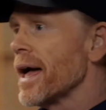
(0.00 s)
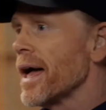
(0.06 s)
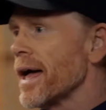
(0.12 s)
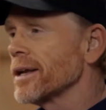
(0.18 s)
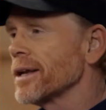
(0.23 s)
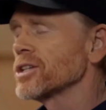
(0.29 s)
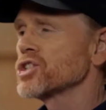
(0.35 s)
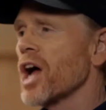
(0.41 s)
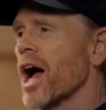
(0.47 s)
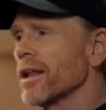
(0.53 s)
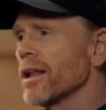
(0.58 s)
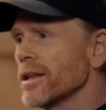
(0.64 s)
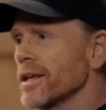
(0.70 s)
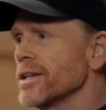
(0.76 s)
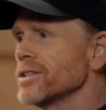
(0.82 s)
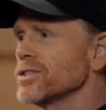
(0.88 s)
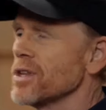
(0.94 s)
for the
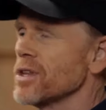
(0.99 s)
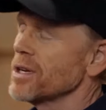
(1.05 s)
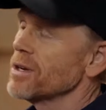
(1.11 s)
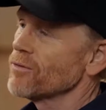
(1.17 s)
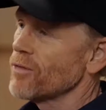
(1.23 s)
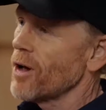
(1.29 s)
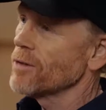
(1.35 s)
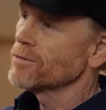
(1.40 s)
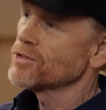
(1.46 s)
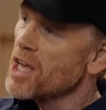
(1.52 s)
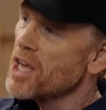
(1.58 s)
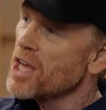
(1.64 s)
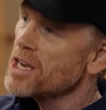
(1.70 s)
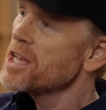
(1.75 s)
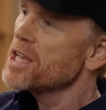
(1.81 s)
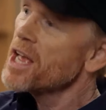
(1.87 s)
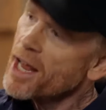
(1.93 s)
directors and the movies are
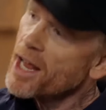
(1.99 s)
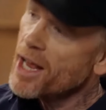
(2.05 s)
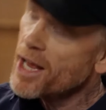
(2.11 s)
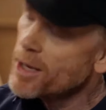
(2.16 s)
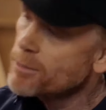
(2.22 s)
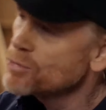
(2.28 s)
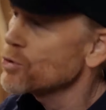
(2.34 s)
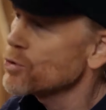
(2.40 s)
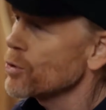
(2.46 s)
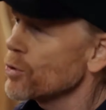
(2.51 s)
not mainstream